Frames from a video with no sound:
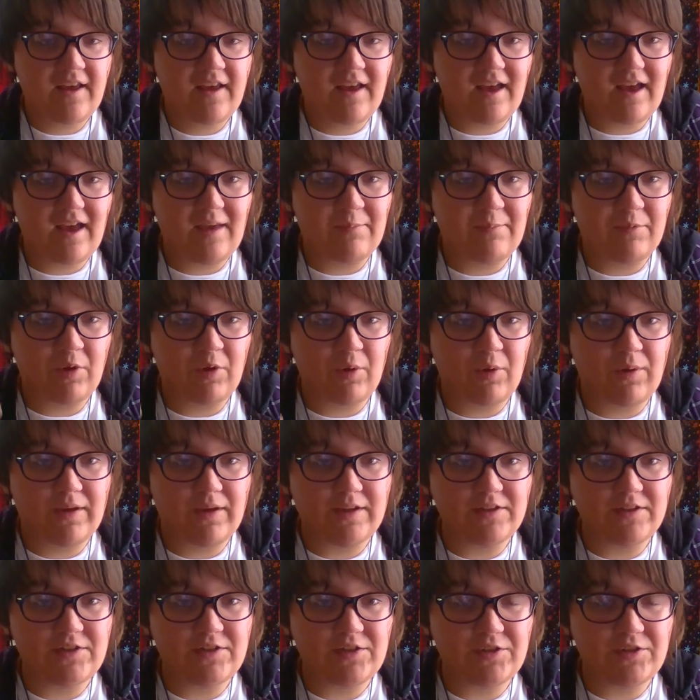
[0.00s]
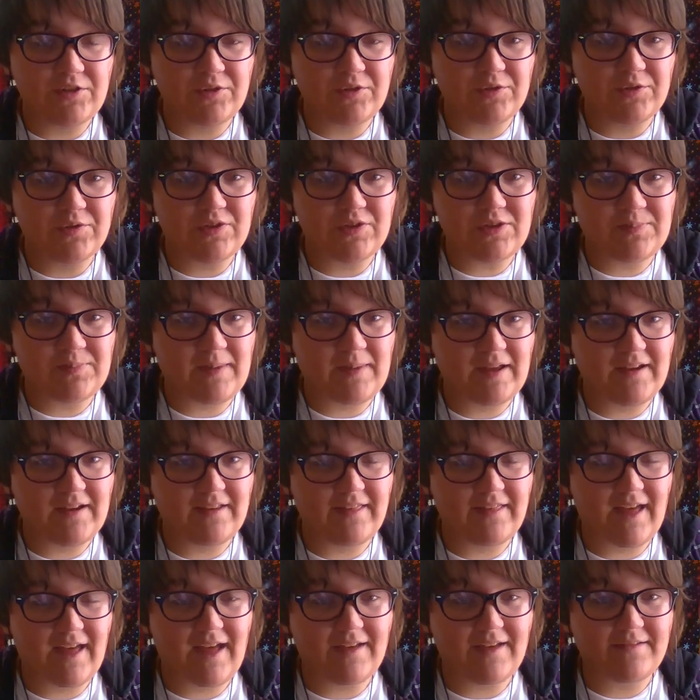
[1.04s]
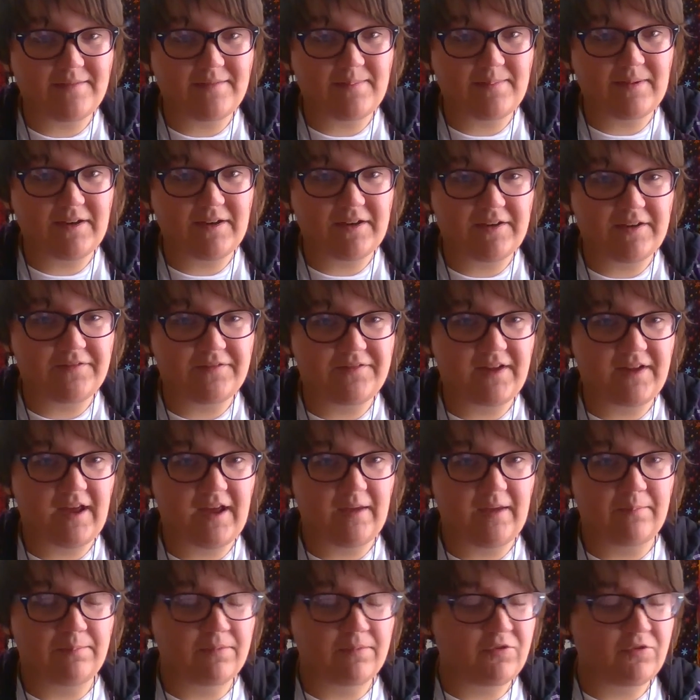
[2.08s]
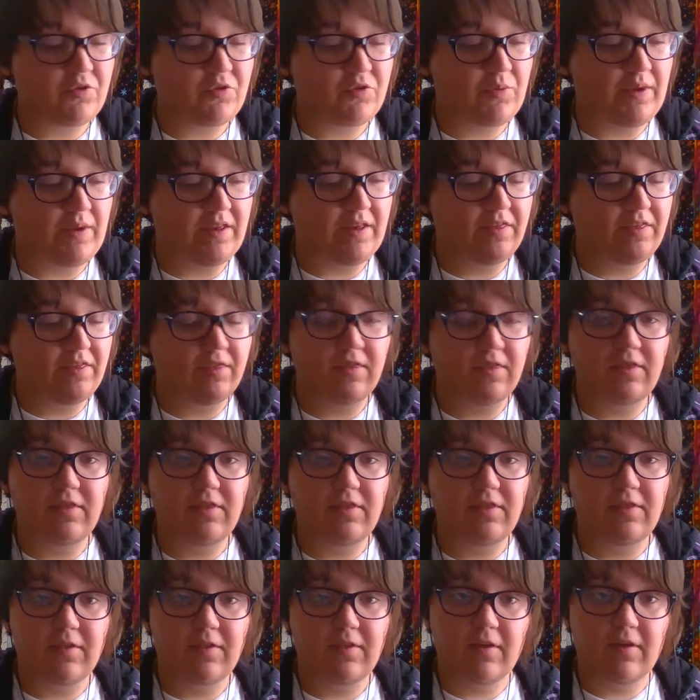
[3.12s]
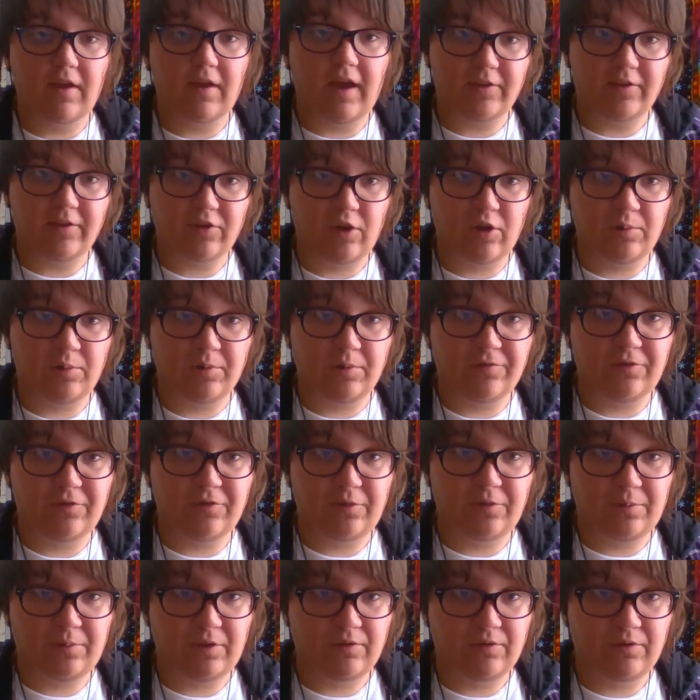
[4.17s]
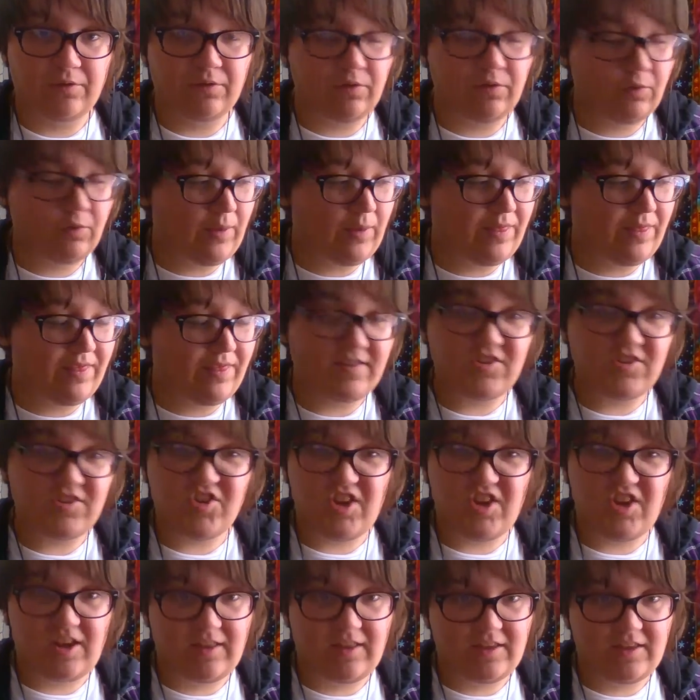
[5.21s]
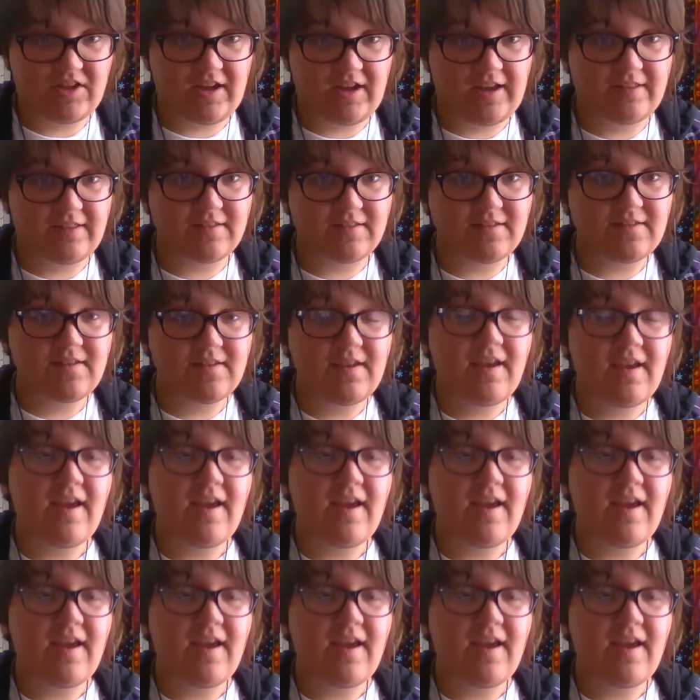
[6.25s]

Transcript: I'm going to spend that period of time between the October full moon when this challenge ends